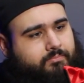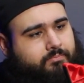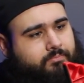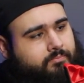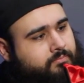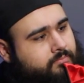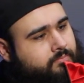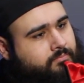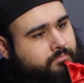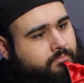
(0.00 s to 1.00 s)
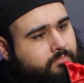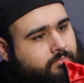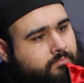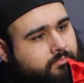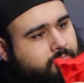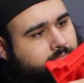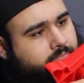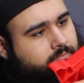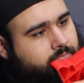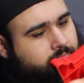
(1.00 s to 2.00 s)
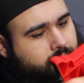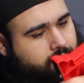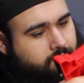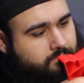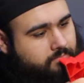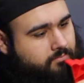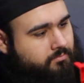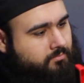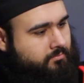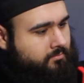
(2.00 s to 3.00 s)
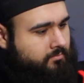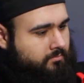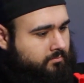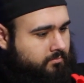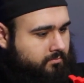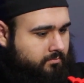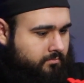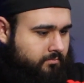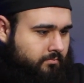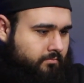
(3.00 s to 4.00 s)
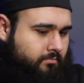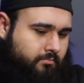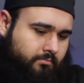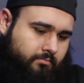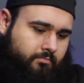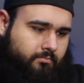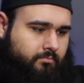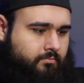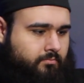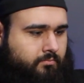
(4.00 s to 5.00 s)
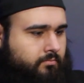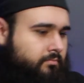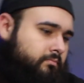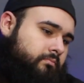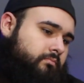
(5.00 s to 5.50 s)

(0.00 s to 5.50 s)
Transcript: Nobody speaks.